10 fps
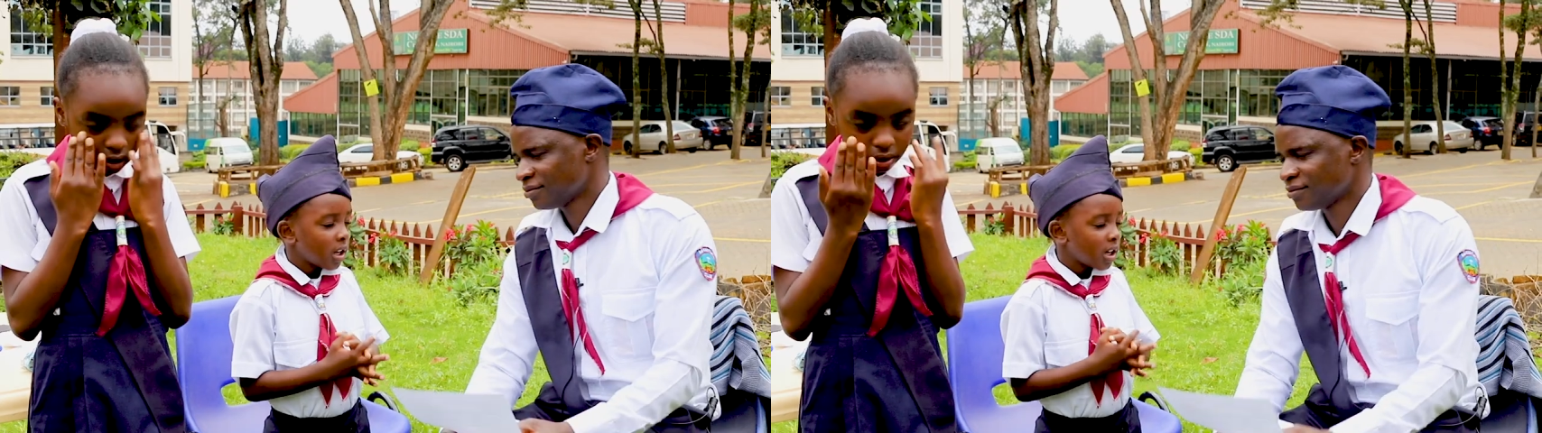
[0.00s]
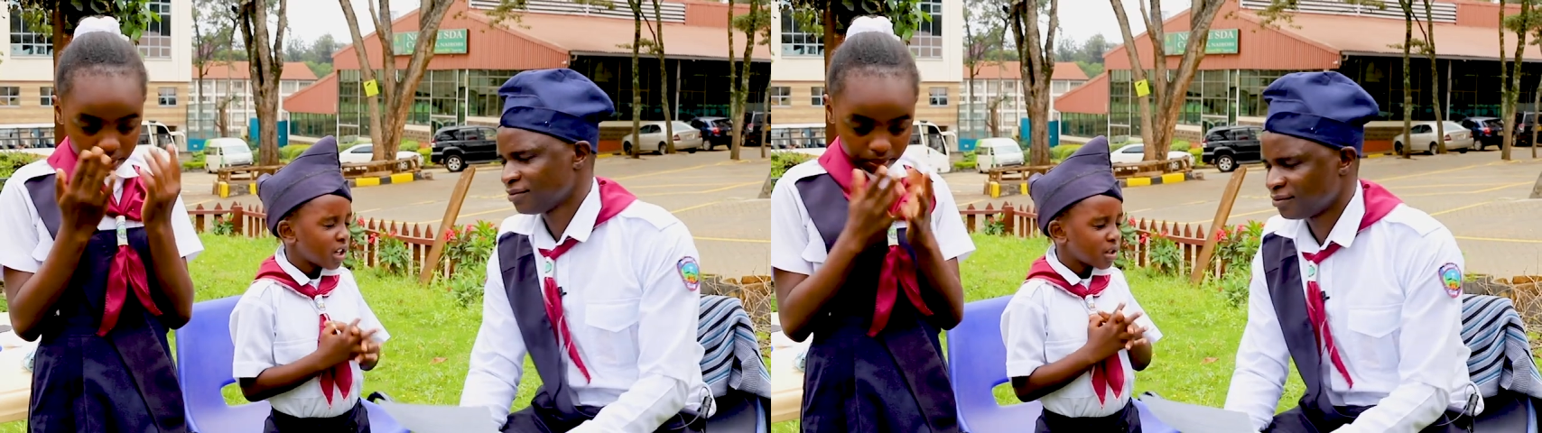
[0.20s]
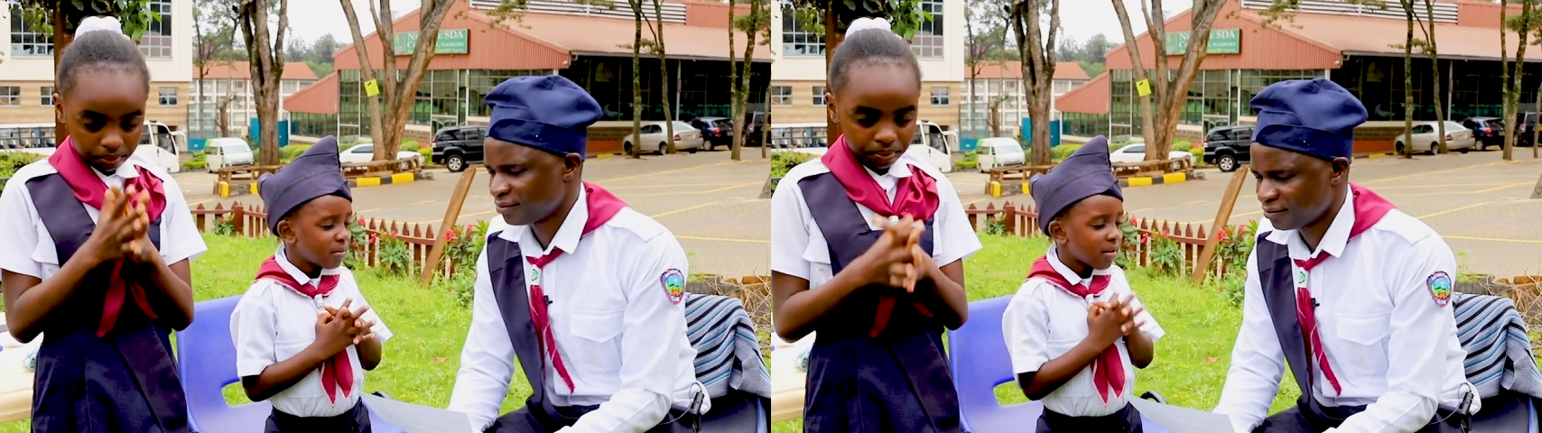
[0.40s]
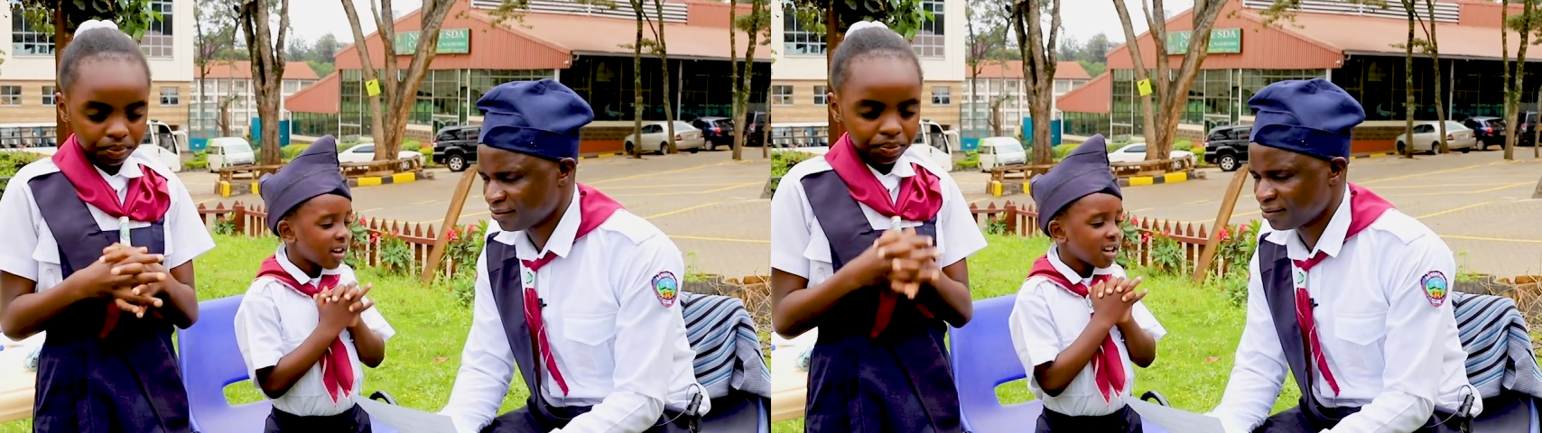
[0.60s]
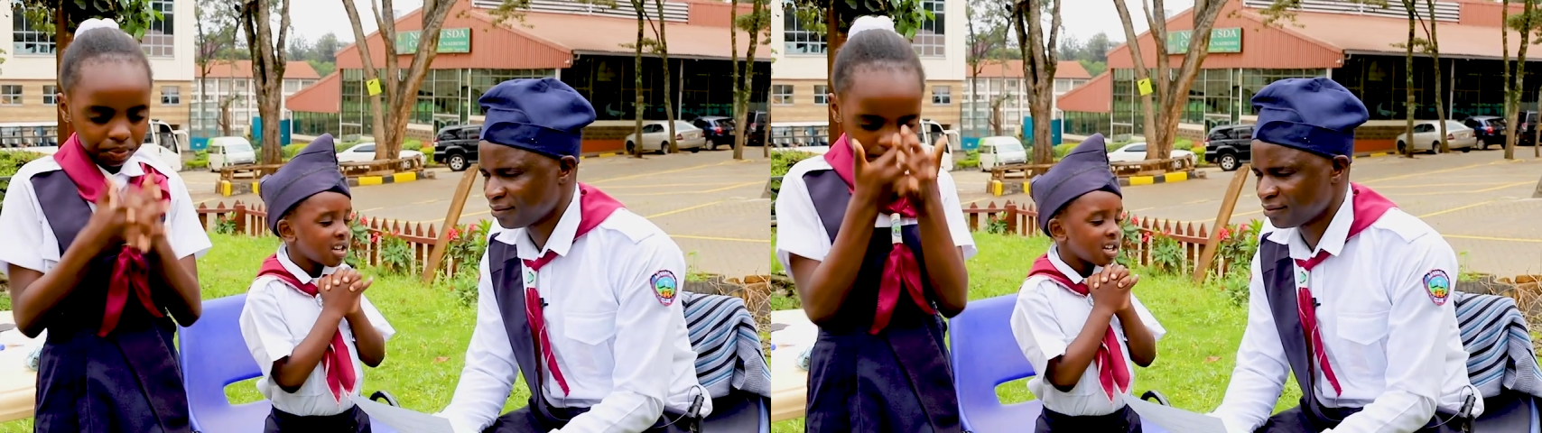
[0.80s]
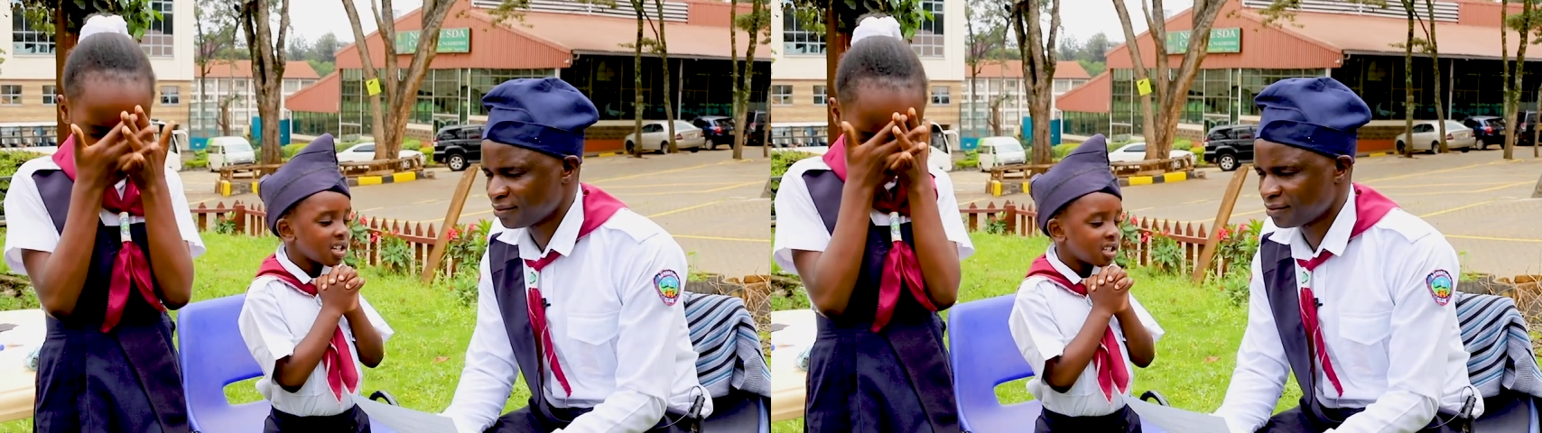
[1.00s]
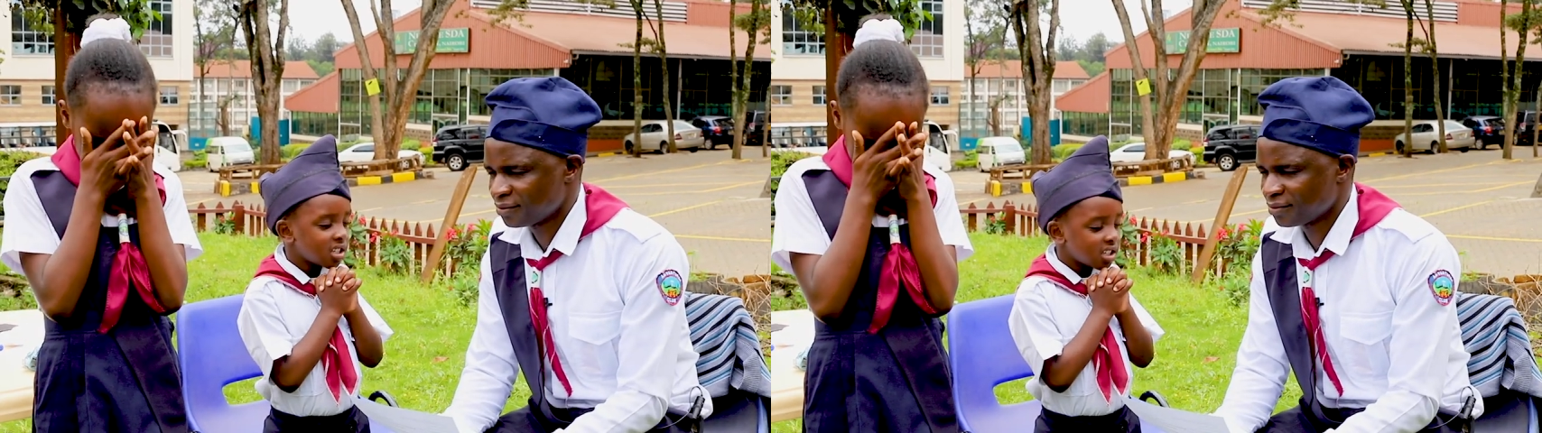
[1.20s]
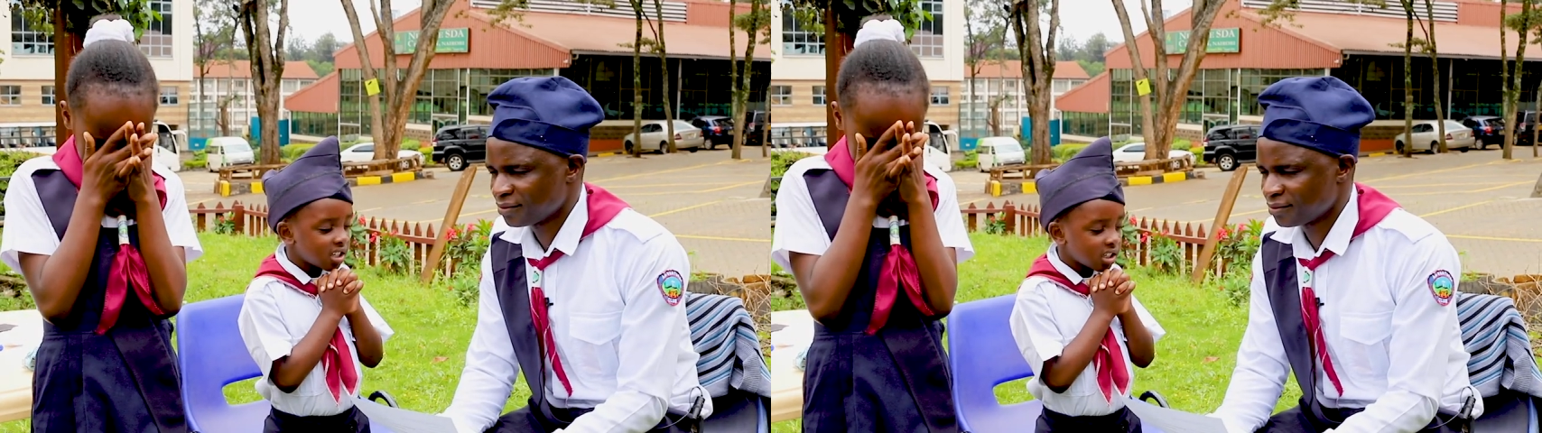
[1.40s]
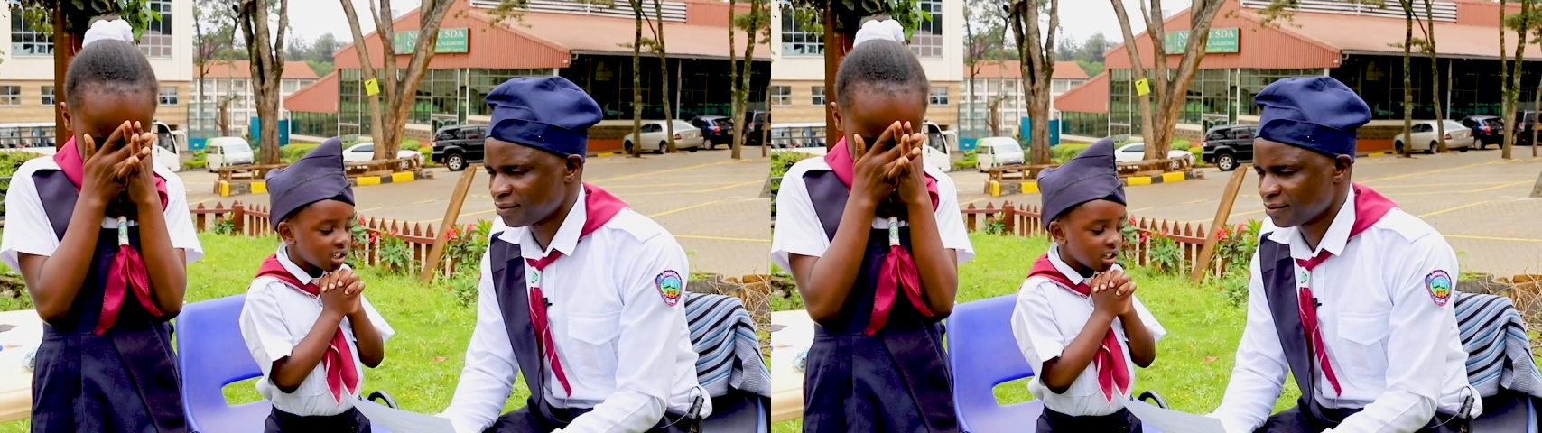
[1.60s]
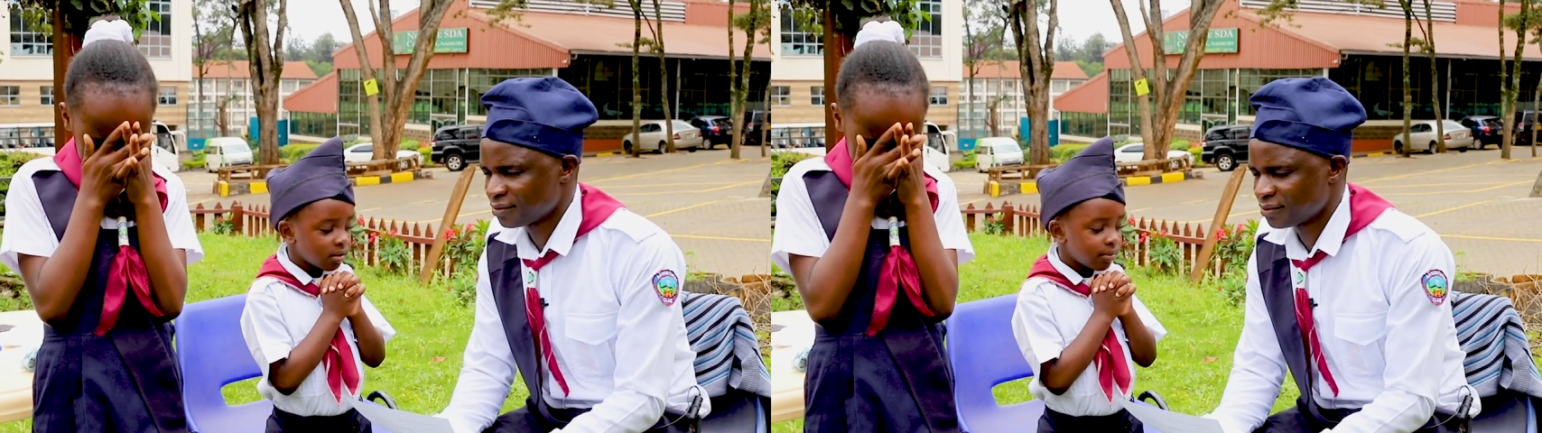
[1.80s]
Speaker 1: Yes, pray, dear
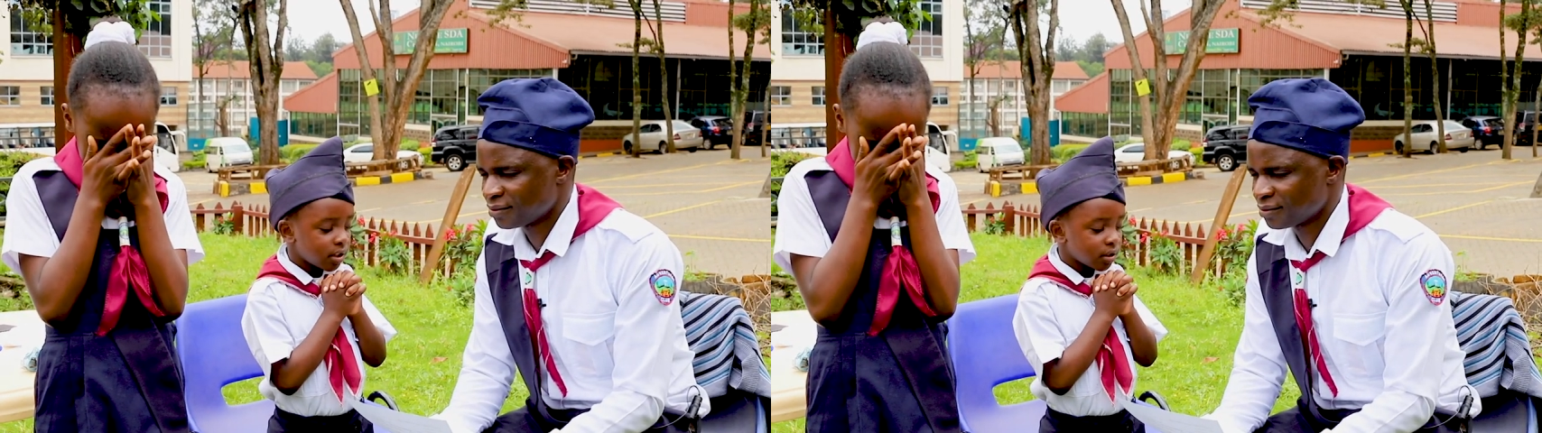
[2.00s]
Jesus, help